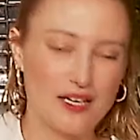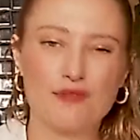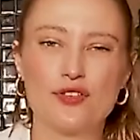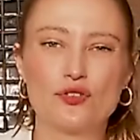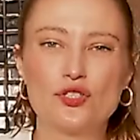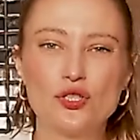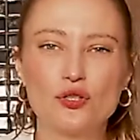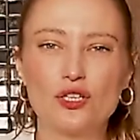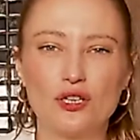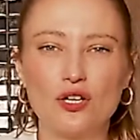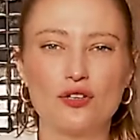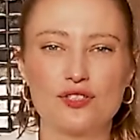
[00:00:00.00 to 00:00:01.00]
If they're too
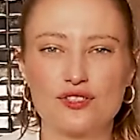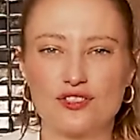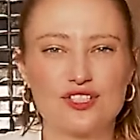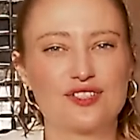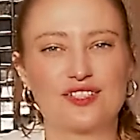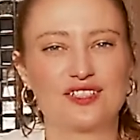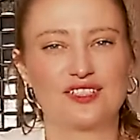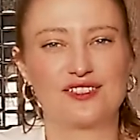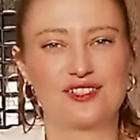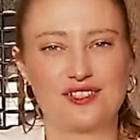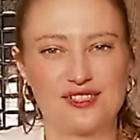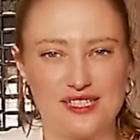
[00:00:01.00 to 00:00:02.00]
close, they're just going to
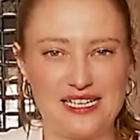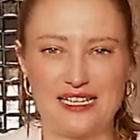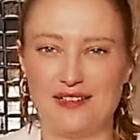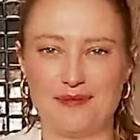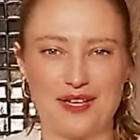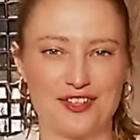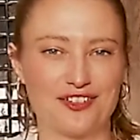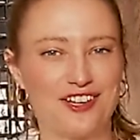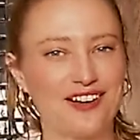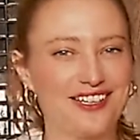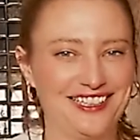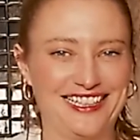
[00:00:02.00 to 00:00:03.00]
steam and they're
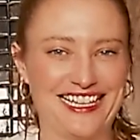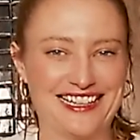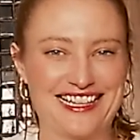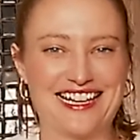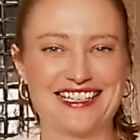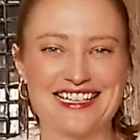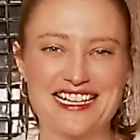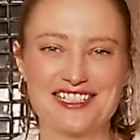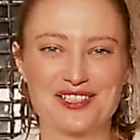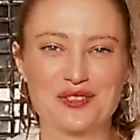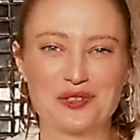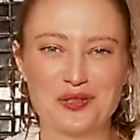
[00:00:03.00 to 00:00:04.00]
not going to get that
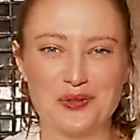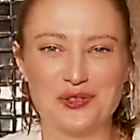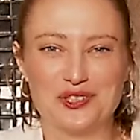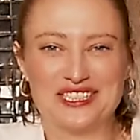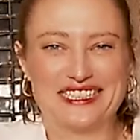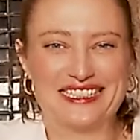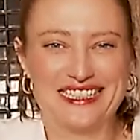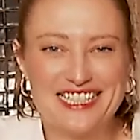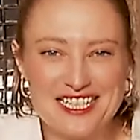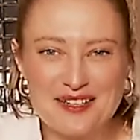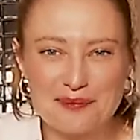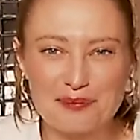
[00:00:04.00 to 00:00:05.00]
nice golden
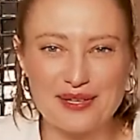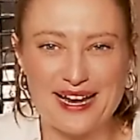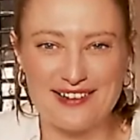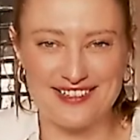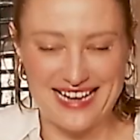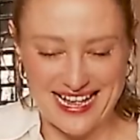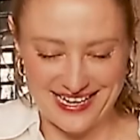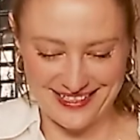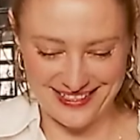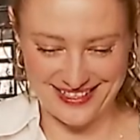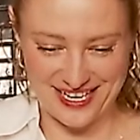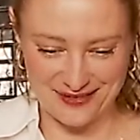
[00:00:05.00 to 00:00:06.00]
brown
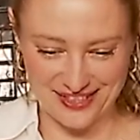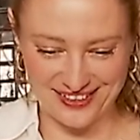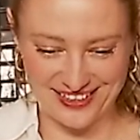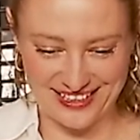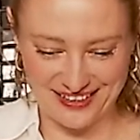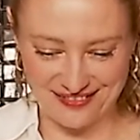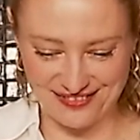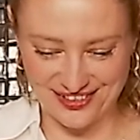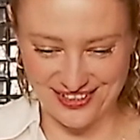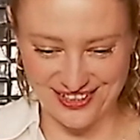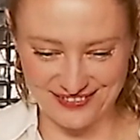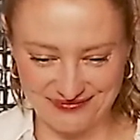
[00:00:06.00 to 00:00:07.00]
edge that we're looking
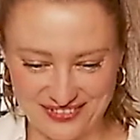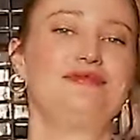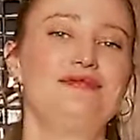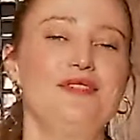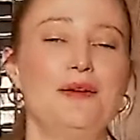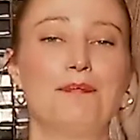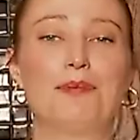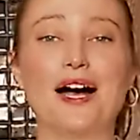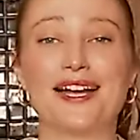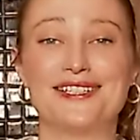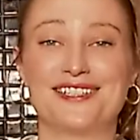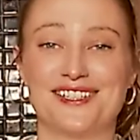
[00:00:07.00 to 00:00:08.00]
for.
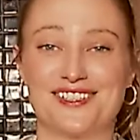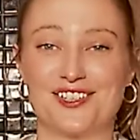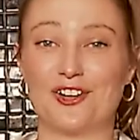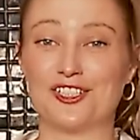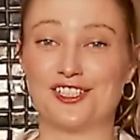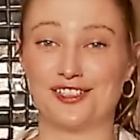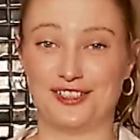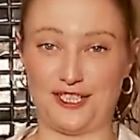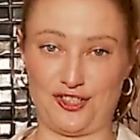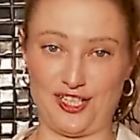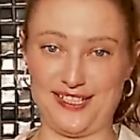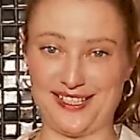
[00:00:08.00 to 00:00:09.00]
Pine nuts are
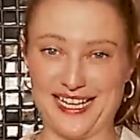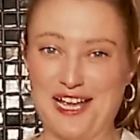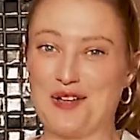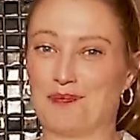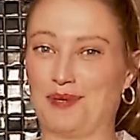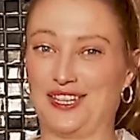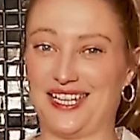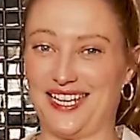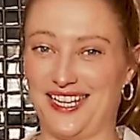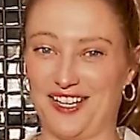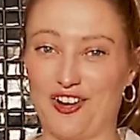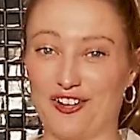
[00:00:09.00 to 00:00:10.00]
delicious, but
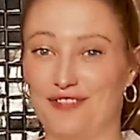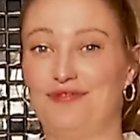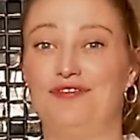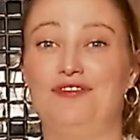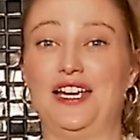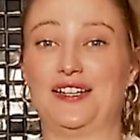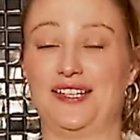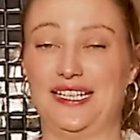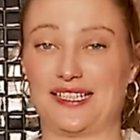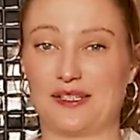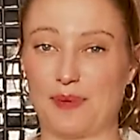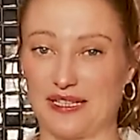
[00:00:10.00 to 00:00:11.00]
they are very
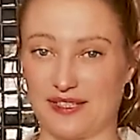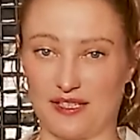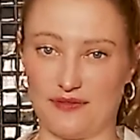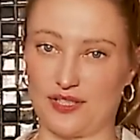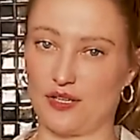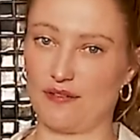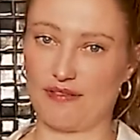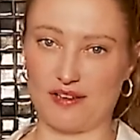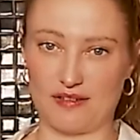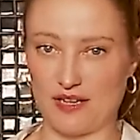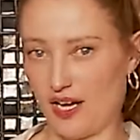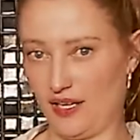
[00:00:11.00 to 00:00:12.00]
expensive. So if
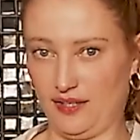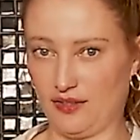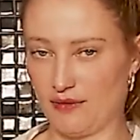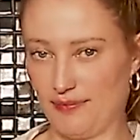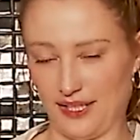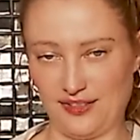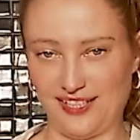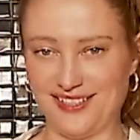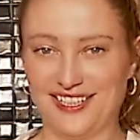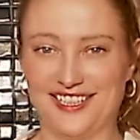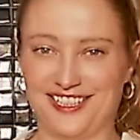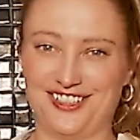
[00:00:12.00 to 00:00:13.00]
they're not in your
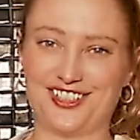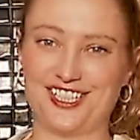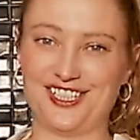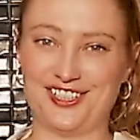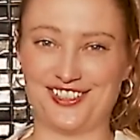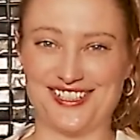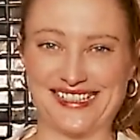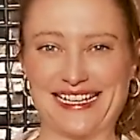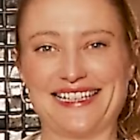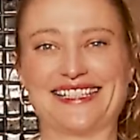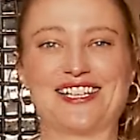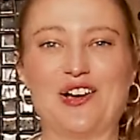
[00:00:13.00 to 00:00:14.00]
budget, you can use
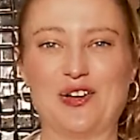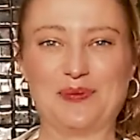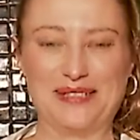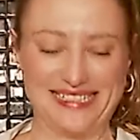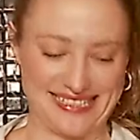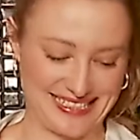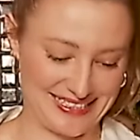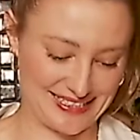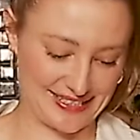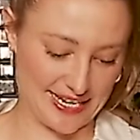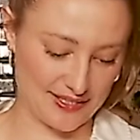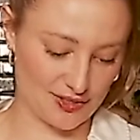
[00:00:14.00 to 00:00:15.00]
sliced almonds
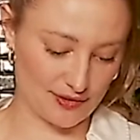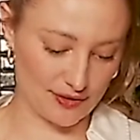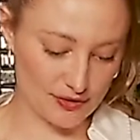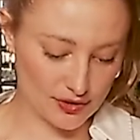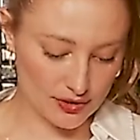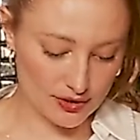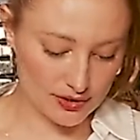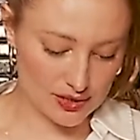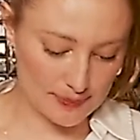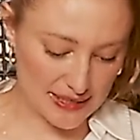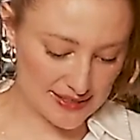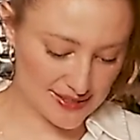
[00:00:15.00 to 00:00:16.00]
instead. So there's a little
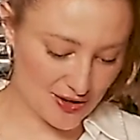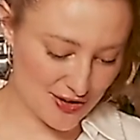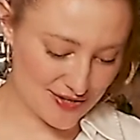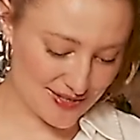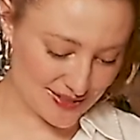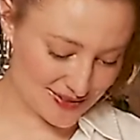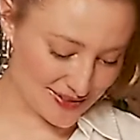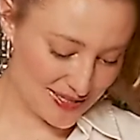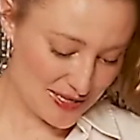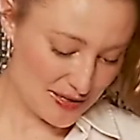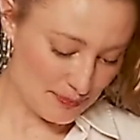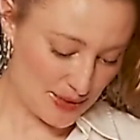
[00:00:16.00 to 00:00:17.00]
space on this
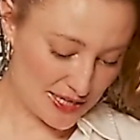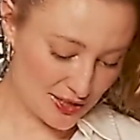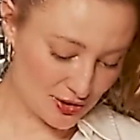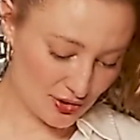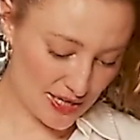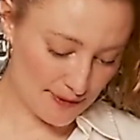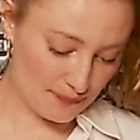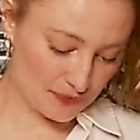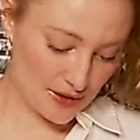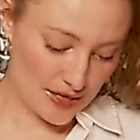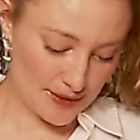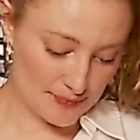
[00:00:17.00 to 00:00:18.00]
baking tray.
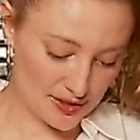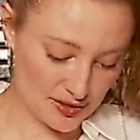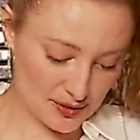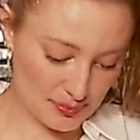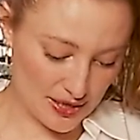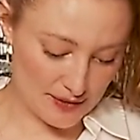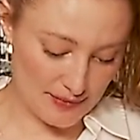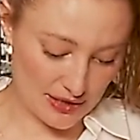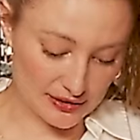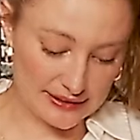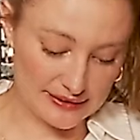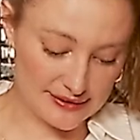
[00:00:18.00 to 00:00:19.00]
I'm going to spread them
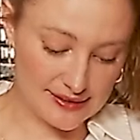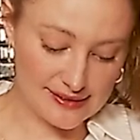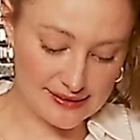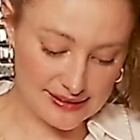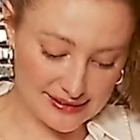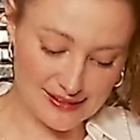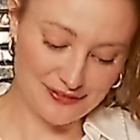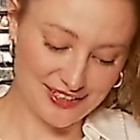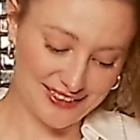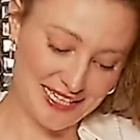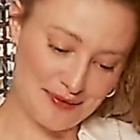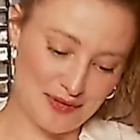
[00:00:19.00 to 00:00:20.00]
out
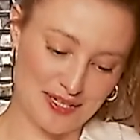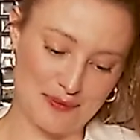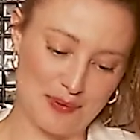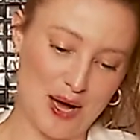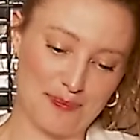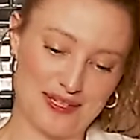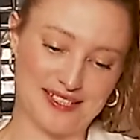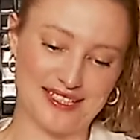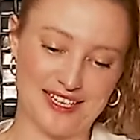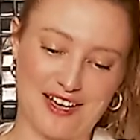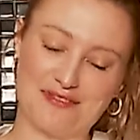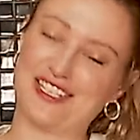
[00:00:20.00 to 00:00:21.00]
evenly, and we're going to pop this in
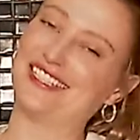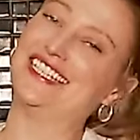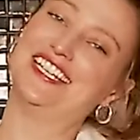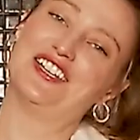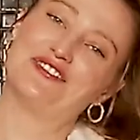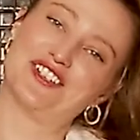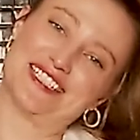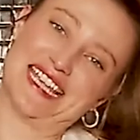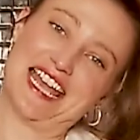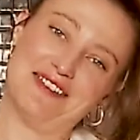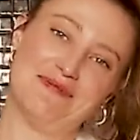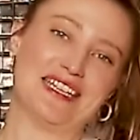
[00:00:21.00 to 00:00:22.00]
the oven for
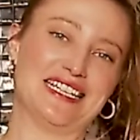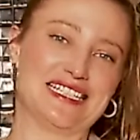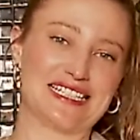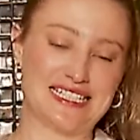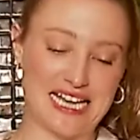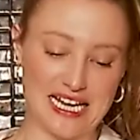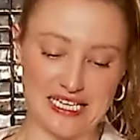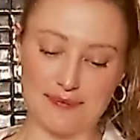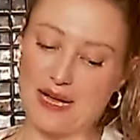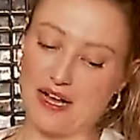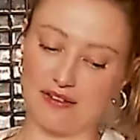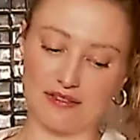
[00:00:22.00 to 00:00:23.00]
10 minutes. Take
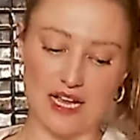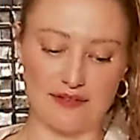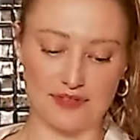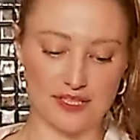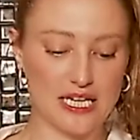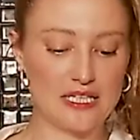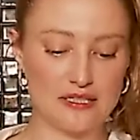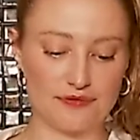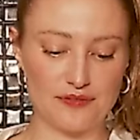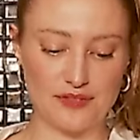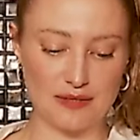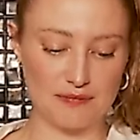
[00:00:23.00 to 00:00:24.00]
them out after 10 to
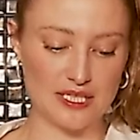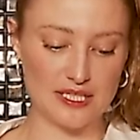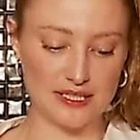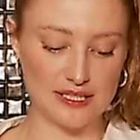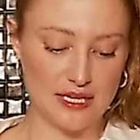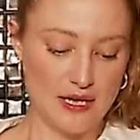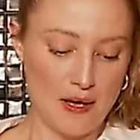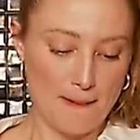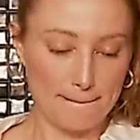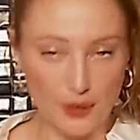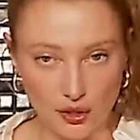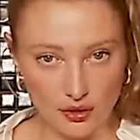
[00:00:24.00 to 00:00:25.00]
15 minutes.
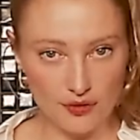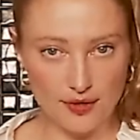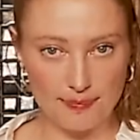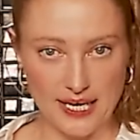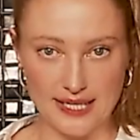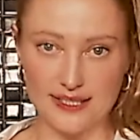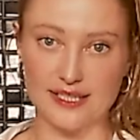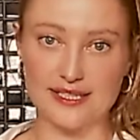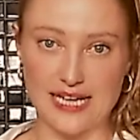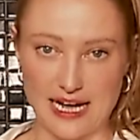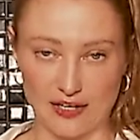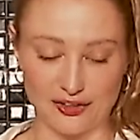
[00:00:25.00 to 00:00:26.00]
Pull the pine
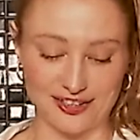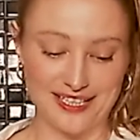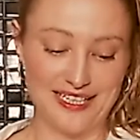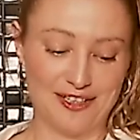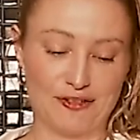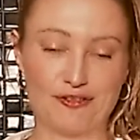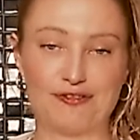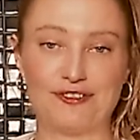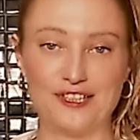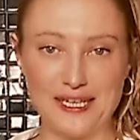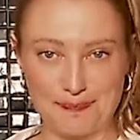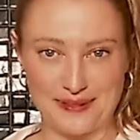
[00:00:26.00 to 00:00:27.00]
nuts out,
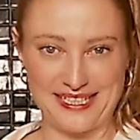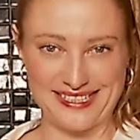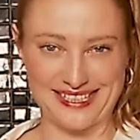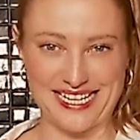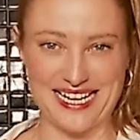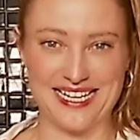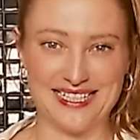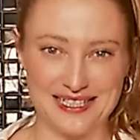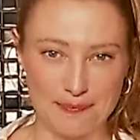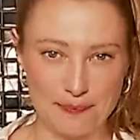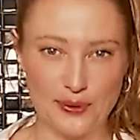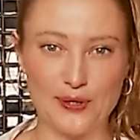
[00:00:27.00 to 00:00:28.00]
flip these guys,
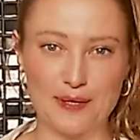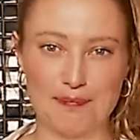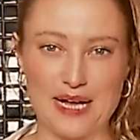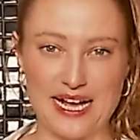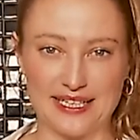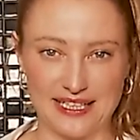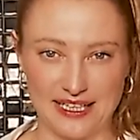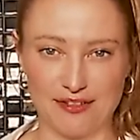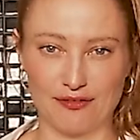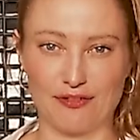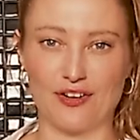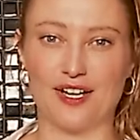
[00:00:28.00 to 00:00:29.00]
and put them back
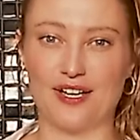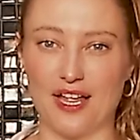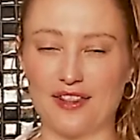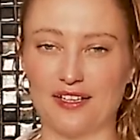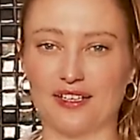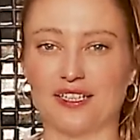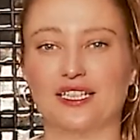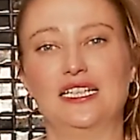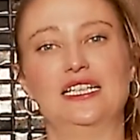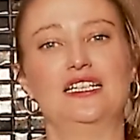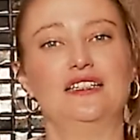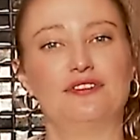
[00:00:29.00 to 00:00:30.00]
in for another
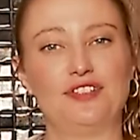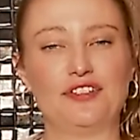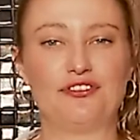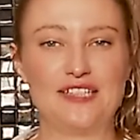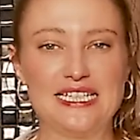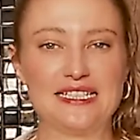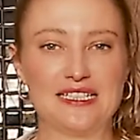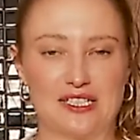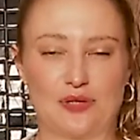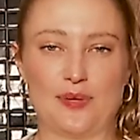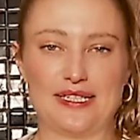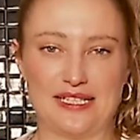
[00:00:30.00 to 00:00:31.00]
15 to
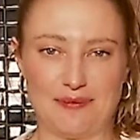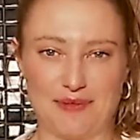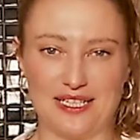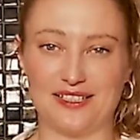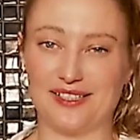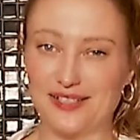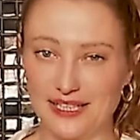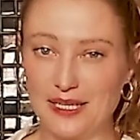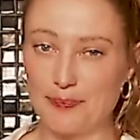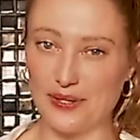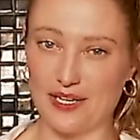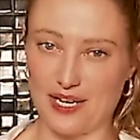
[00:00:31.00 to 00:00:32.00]
20 minutes.
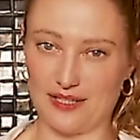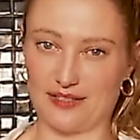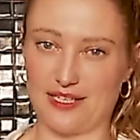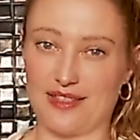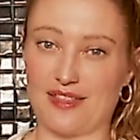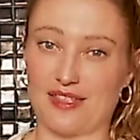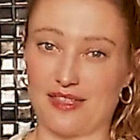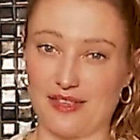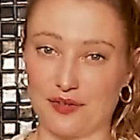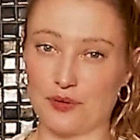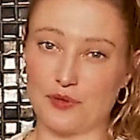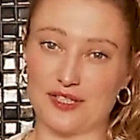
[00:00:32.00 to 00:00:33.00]
Keep an eye on it. The
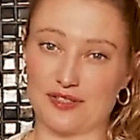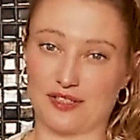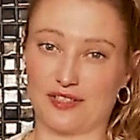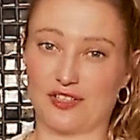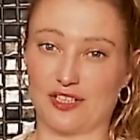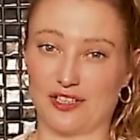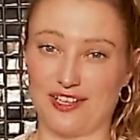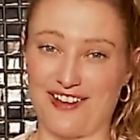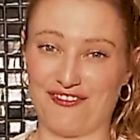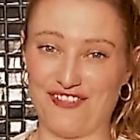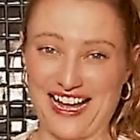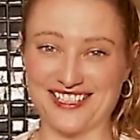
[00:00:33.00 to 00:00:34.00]
thinner ones are going to cook a
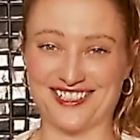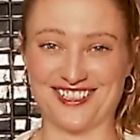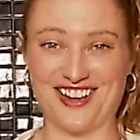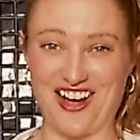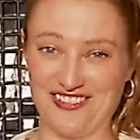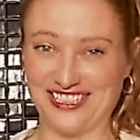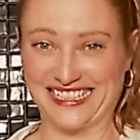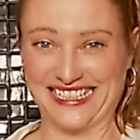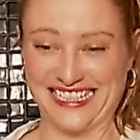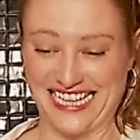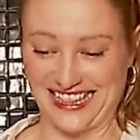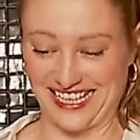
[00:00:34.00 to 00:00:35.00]
lot faster,
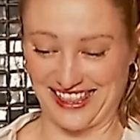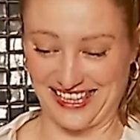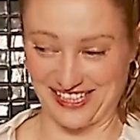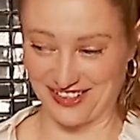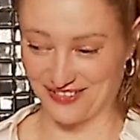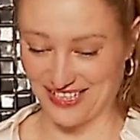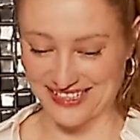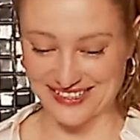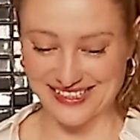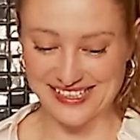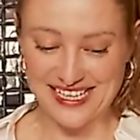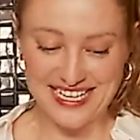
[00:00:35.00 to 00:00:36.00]
obviously, than the thicker
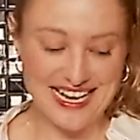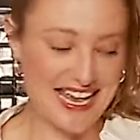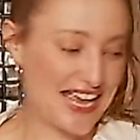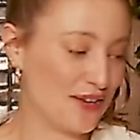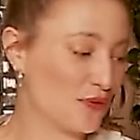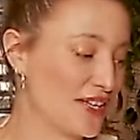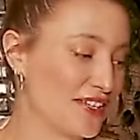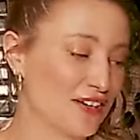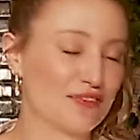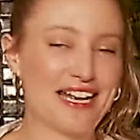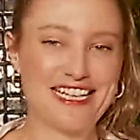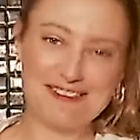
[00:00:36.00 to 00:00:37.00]
ones. And when they're
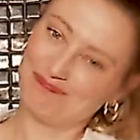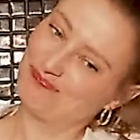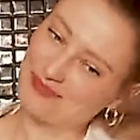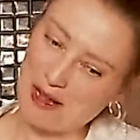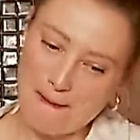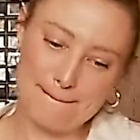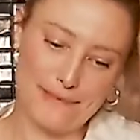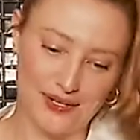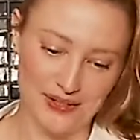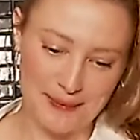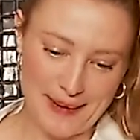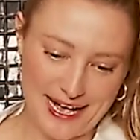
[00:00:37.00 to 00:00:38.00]
ready,
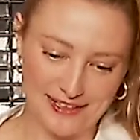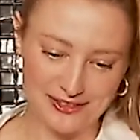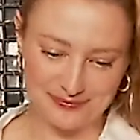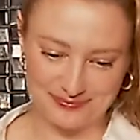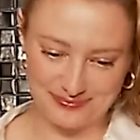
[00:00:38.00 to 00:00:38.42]
pull them out.